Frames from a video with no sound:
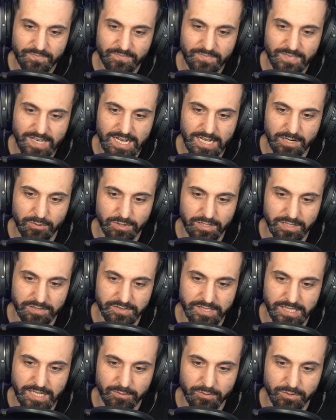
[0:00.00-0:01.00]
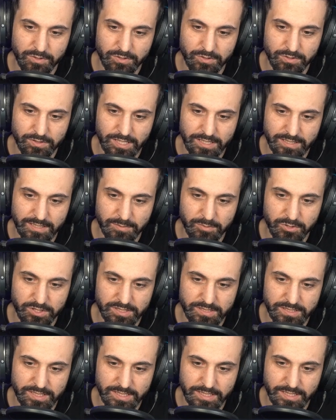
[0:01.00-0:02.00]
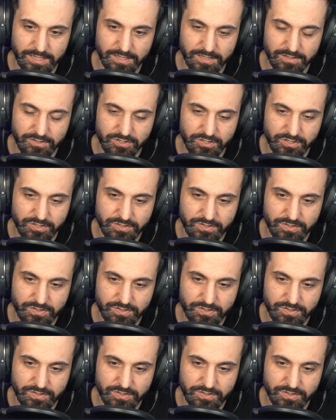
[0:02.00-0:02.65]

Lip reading: I don't want to live in that world. Like, double Indeedee is just